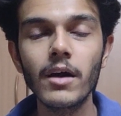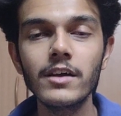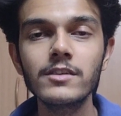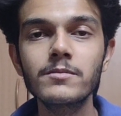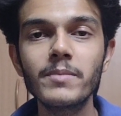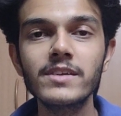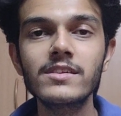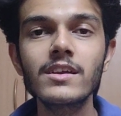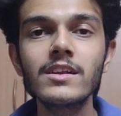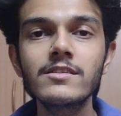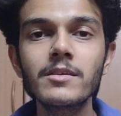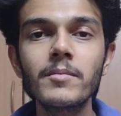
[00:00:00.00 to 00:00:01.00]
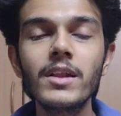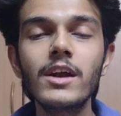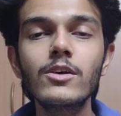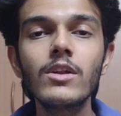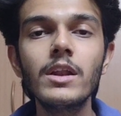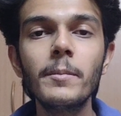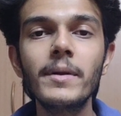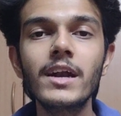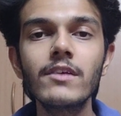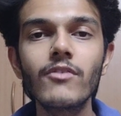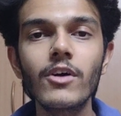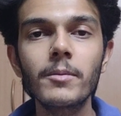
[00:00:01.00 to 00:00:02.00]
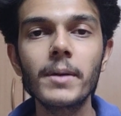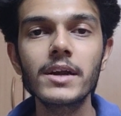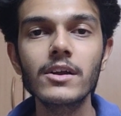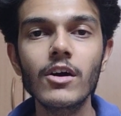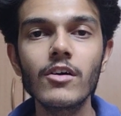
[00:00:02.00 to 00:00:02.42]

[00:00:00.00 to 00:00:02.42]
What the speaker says: is basically similar to limited format